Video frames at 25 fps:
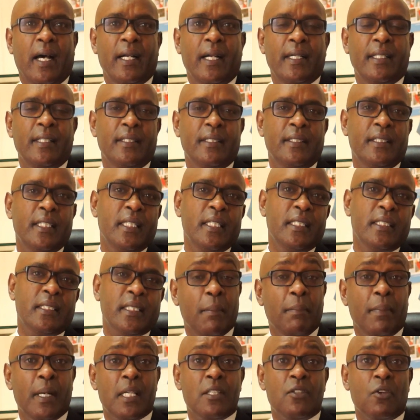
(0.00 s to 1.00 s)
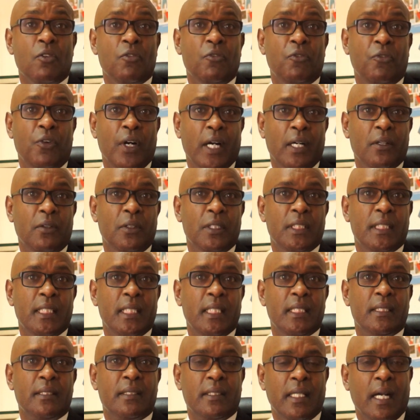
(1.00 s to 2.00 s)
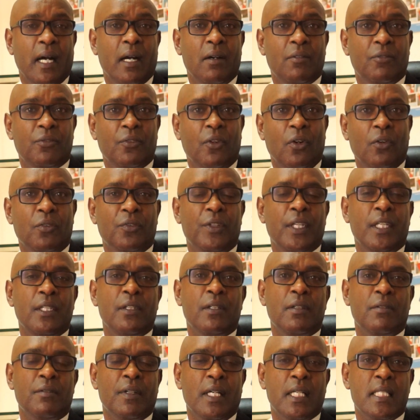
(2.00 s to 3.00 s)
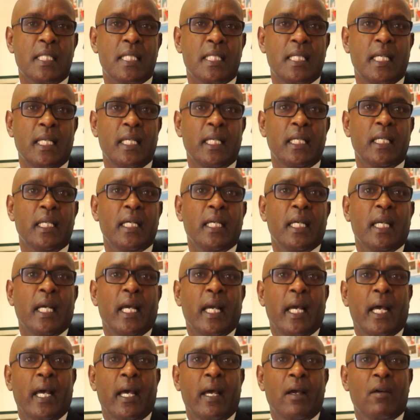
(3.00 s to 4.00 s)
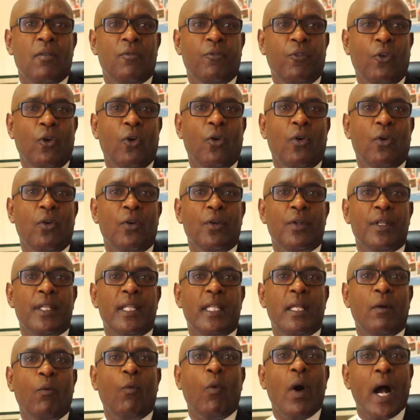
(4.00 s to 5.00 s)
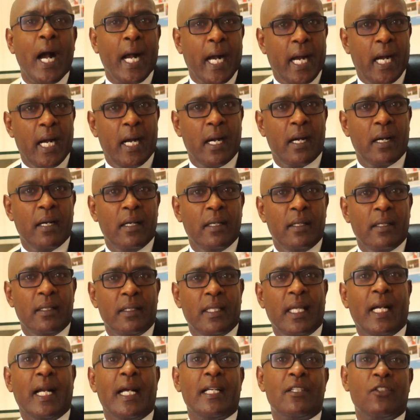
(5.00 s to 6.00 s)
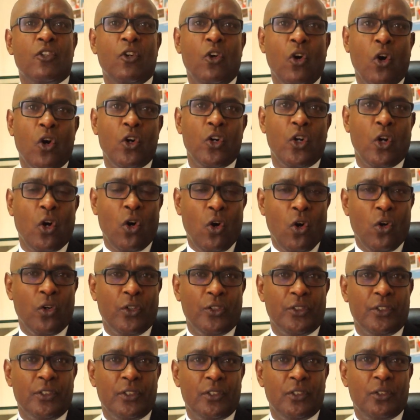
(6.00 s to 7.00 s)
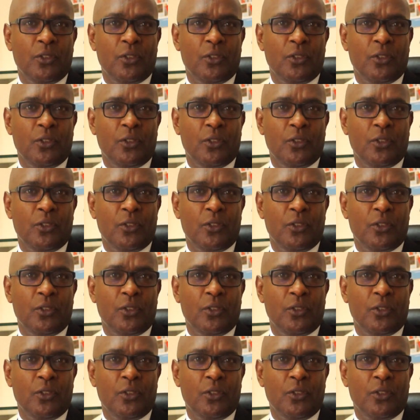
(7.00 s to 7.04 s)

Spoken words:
and indeed members of faculty, staff of the university, for the work that has gone on